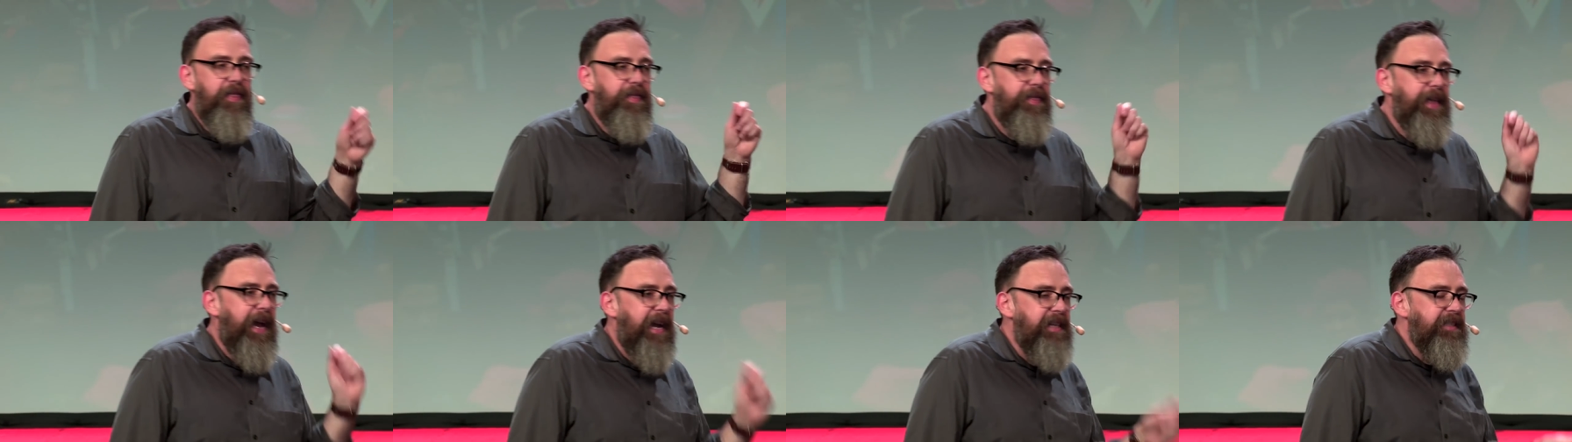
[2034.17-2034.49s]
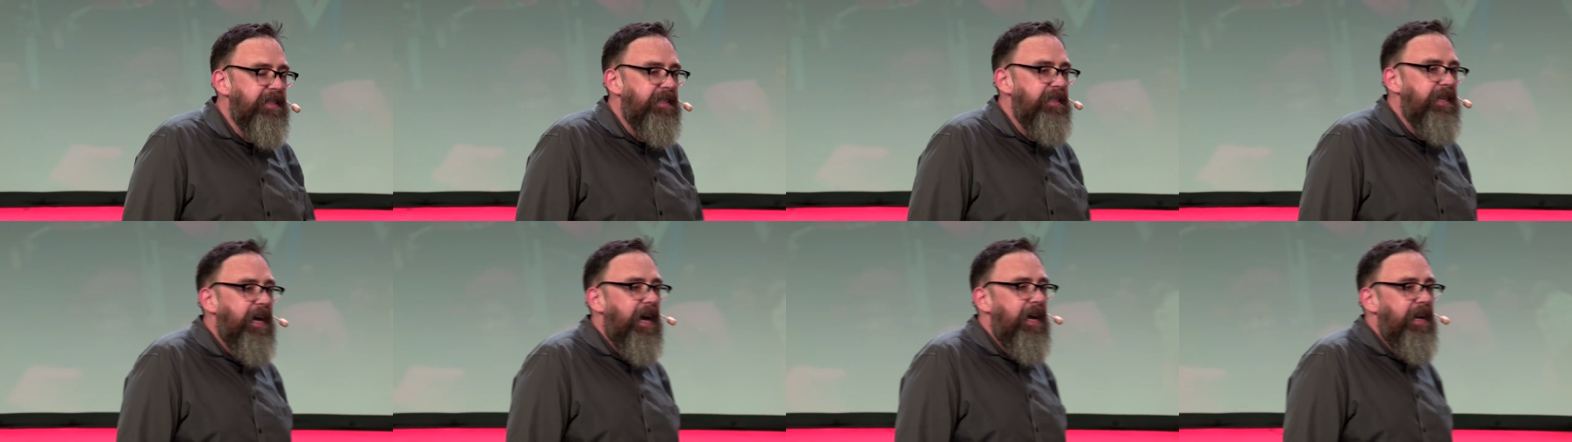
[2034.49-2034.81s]

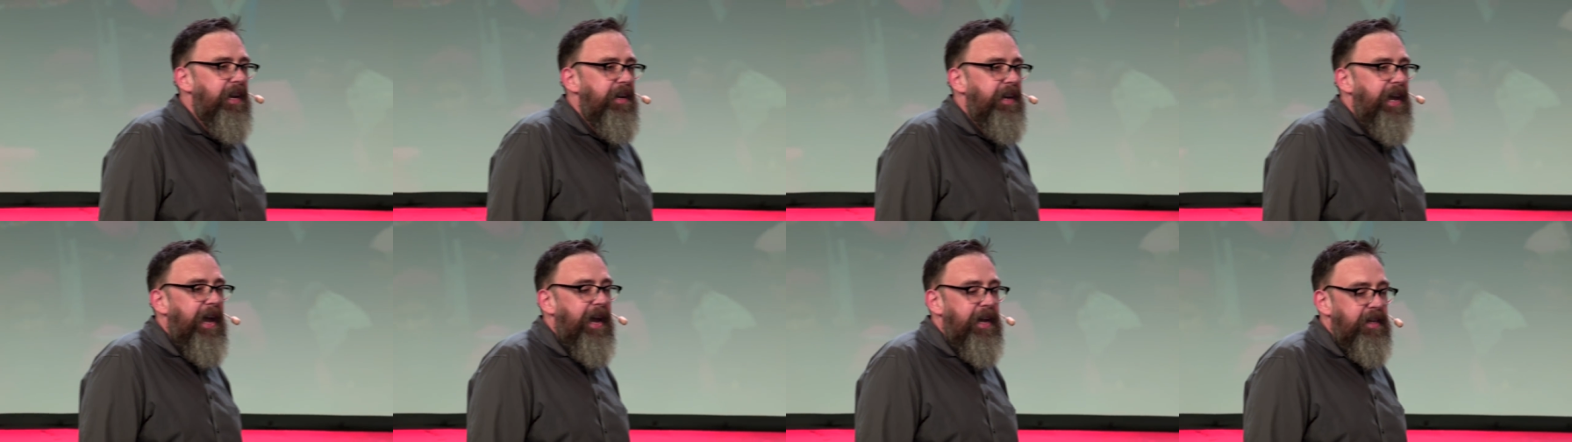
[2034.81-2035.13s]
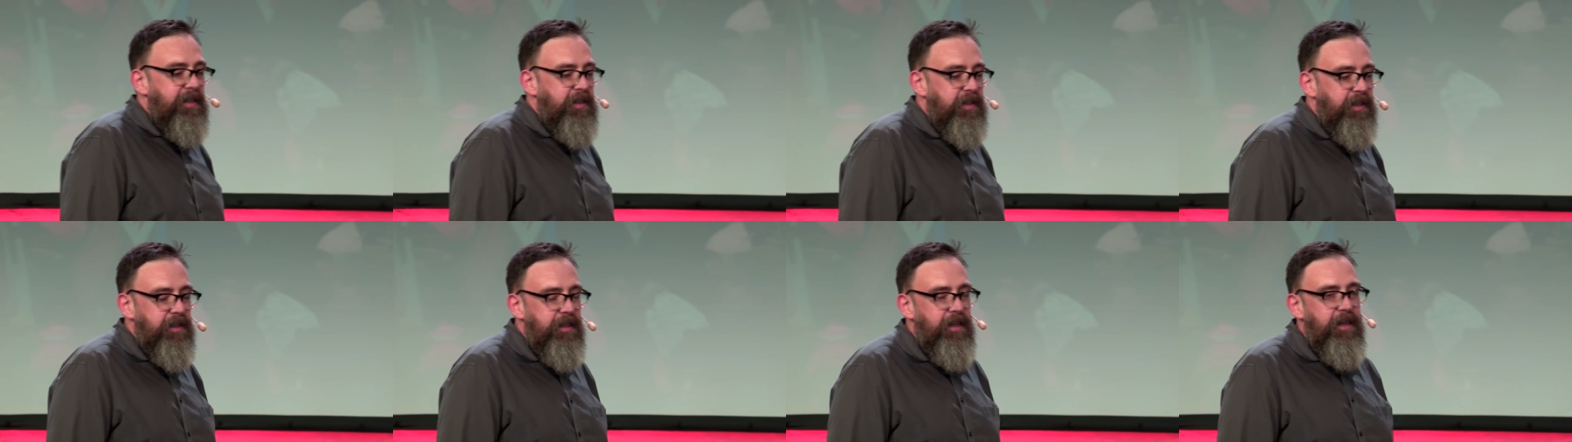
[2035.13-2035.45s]
That's not an
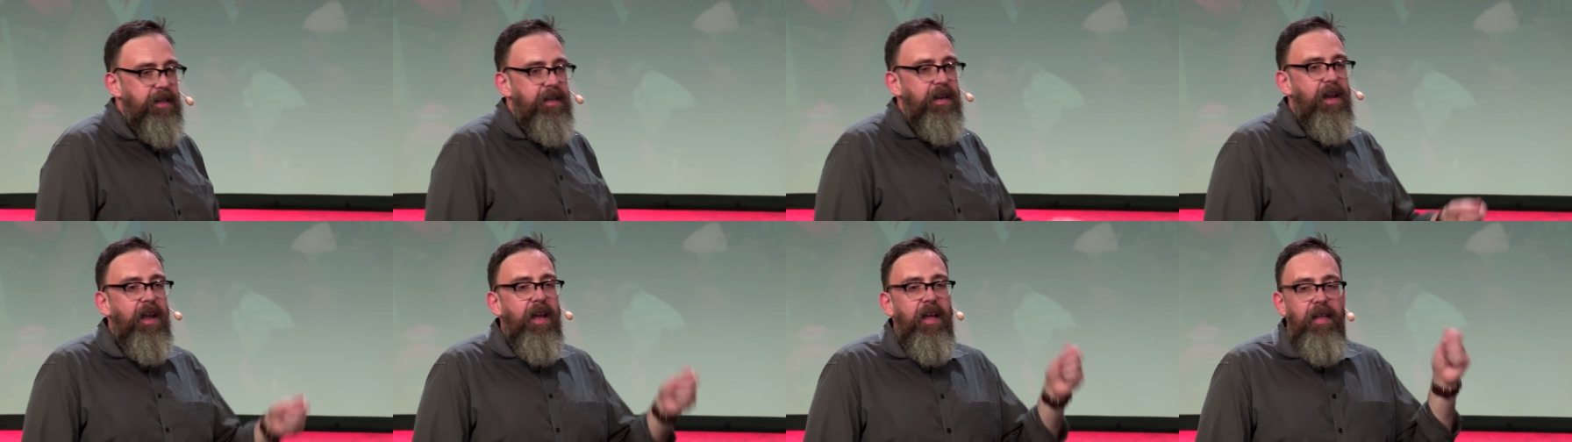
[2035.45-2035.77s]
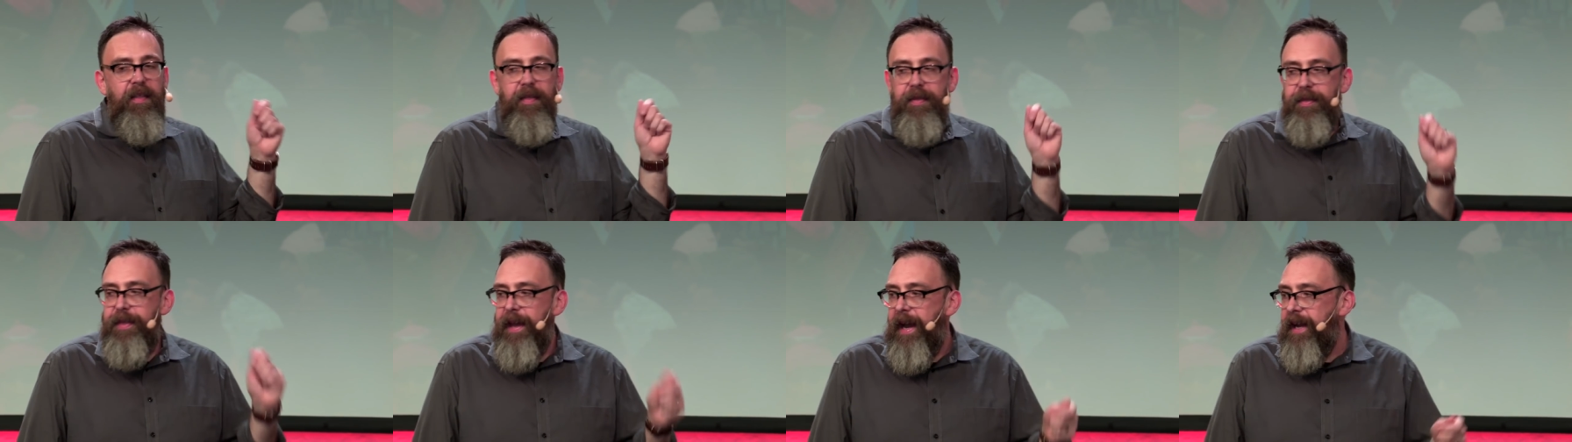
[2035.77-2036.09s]
accident.
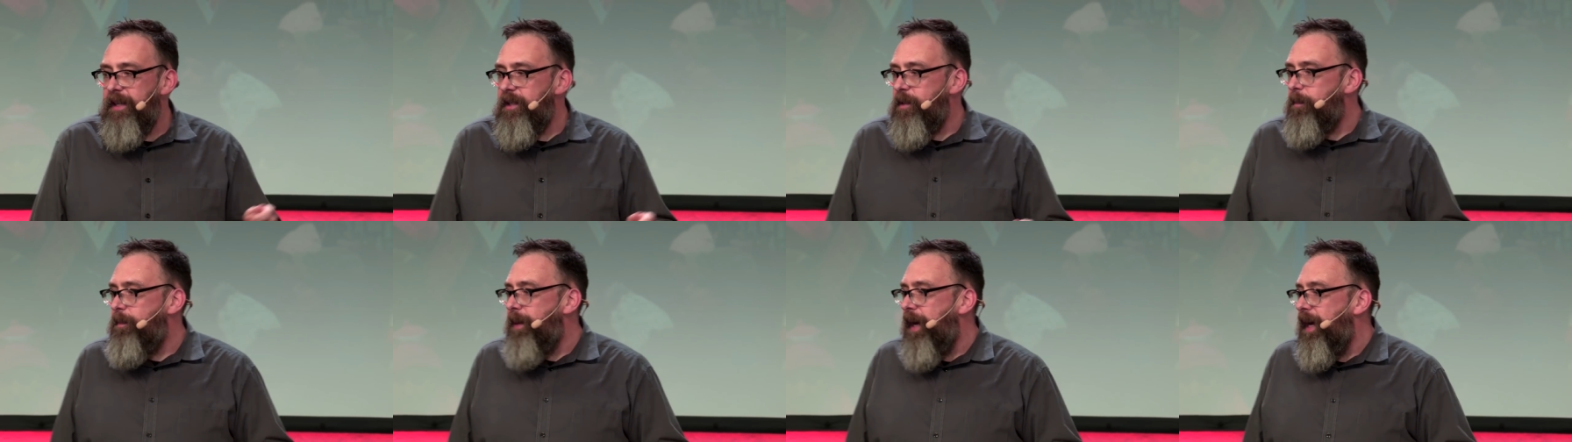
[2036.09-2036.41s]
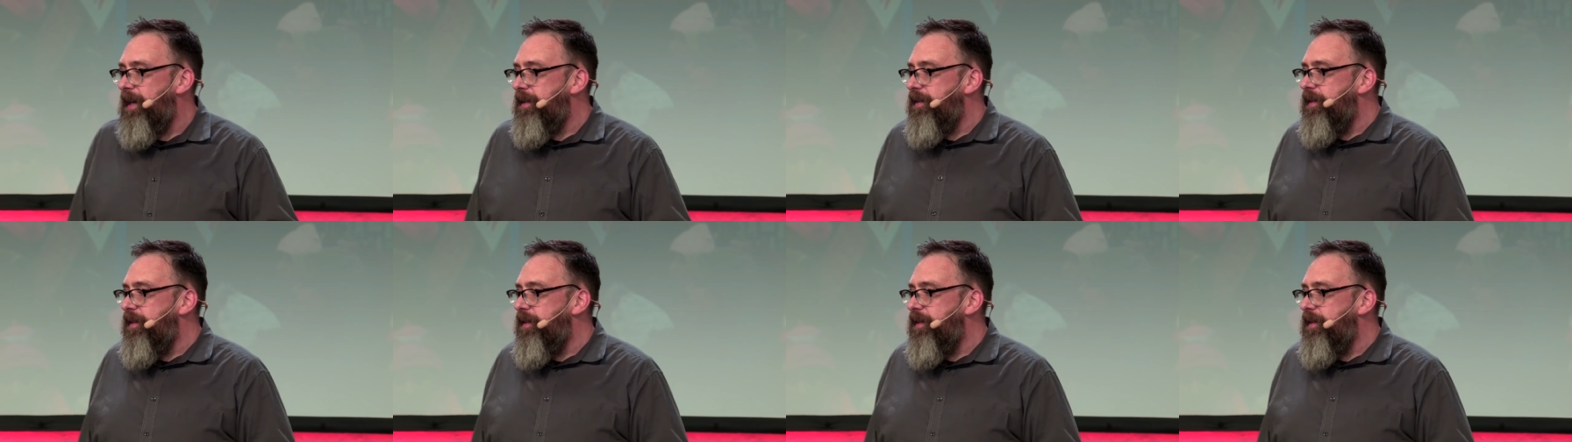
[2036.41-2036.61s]
That's by